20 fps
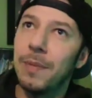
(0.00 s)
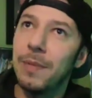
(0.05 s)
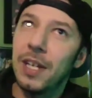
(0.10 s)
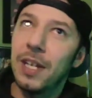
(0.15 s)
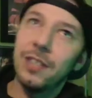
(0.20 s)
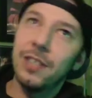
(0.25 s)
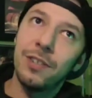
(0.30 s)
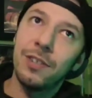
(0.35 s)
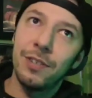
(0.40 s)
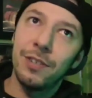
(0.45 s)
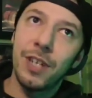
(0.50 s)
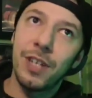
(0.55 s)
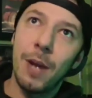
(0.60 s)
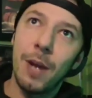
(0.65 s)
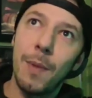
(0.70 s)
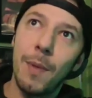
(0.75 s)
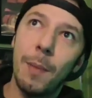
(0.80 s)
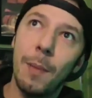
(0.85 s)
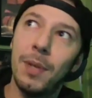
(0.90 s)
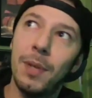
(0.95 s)
Eastern
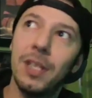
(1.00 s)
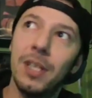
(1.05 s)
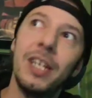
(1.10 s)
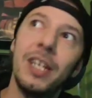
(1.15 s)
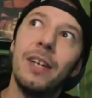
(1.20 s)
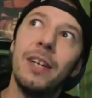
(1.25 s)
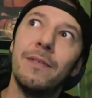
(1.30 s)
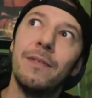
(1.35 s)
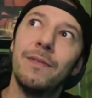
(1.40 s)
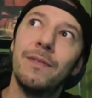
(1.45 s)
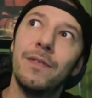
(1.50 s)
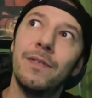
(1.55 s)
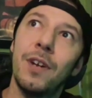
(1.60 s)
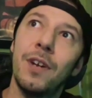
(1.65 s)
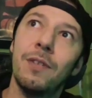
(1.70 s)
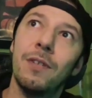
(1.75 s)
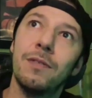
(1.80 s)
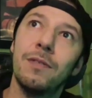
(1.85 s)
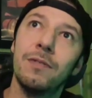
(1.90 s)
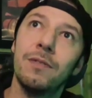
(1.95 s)
time, I believe.
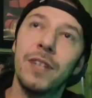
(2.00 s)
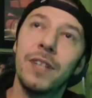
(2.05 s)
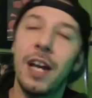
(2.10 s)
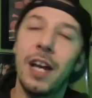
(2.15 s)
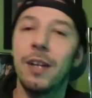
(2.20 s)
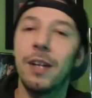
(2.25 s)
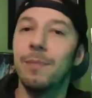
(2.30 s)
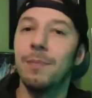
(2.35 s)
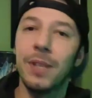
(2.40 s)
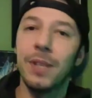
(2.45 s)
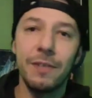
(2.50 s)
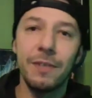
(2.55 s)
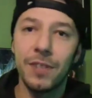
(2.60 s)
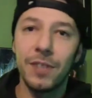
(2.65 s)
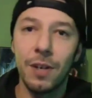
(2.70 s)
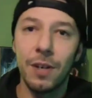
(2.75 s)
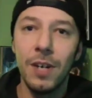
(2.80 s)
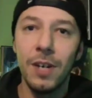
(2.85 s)
No, yeah, I believe so.